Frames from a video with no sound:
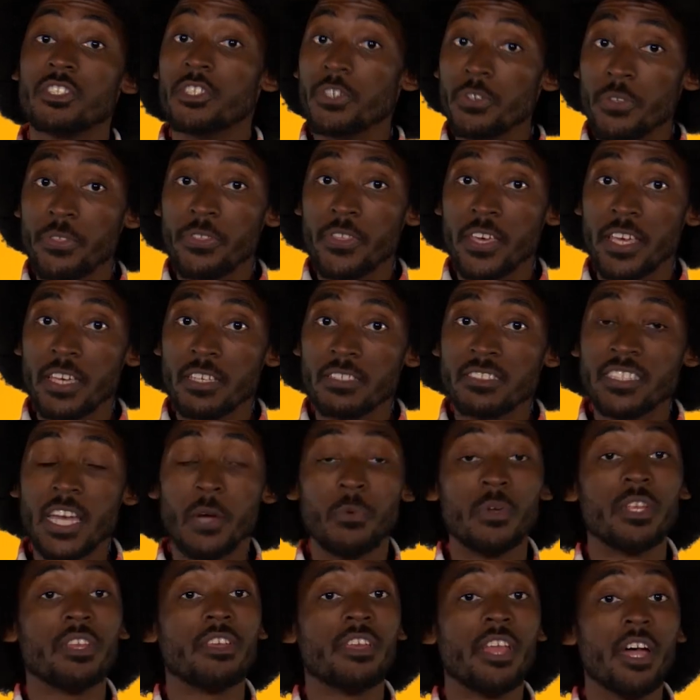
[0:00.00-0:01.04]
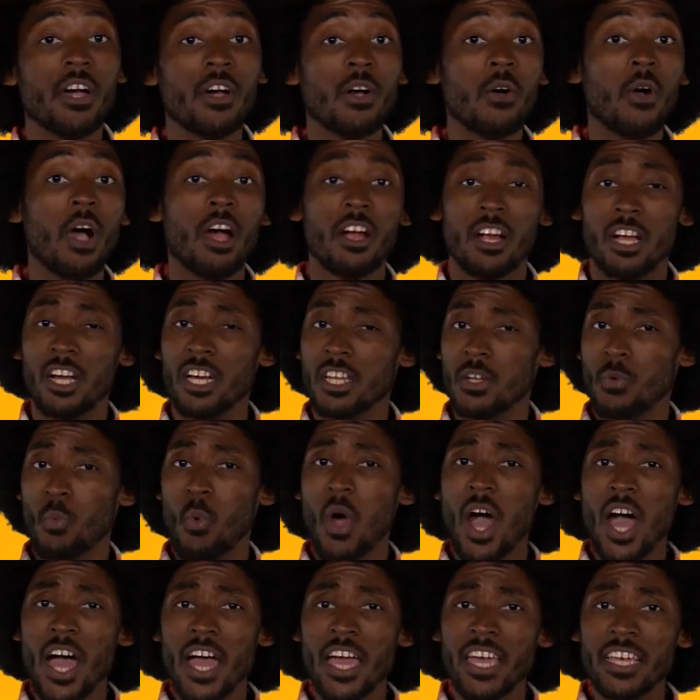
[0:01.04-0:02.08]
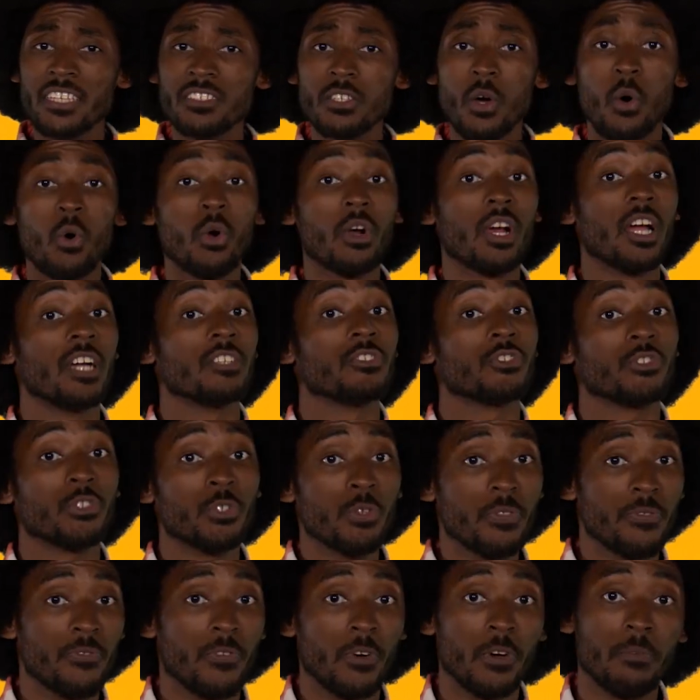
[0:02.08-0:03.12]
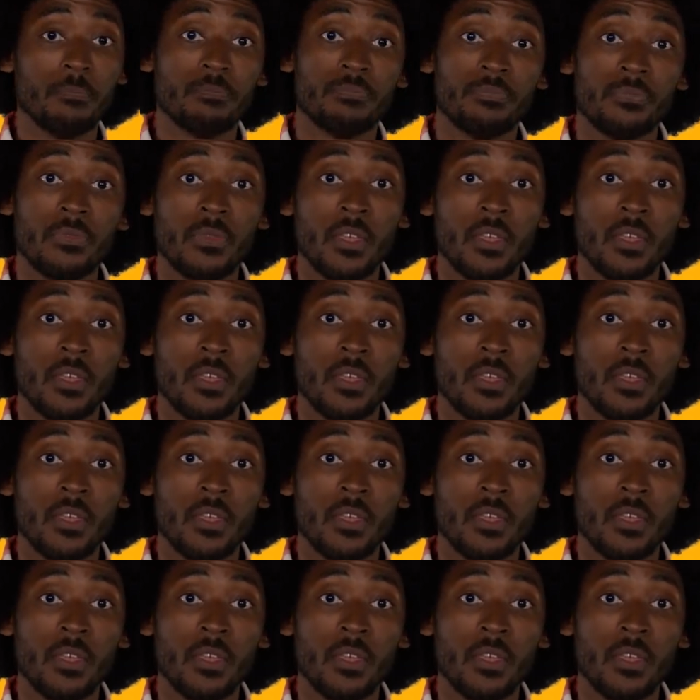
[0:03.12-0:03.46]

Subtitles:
do things that we know are unwise or untruthful.